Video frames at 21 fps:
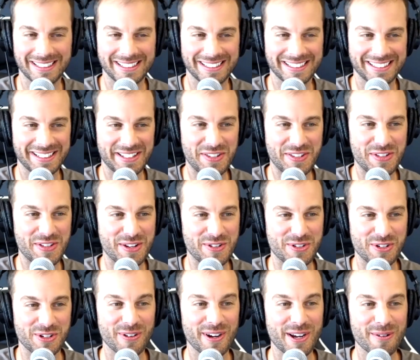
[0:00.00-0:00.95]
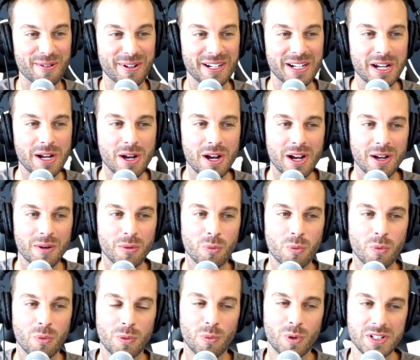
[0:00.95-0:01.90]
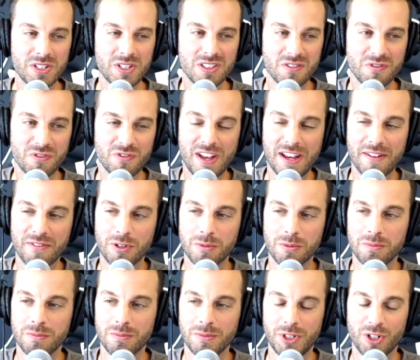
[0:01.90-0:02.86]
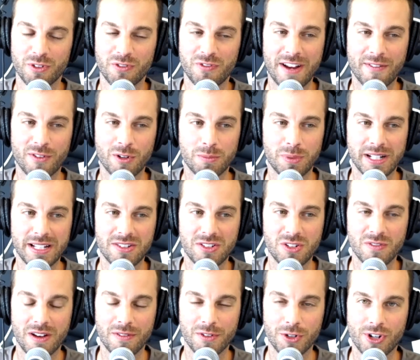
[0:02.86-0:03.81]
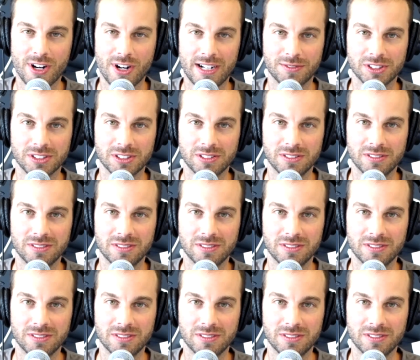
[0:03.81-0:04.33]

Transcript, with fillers: Mm. Such a great one. What's the favorite, your favorite place you've ever traveled?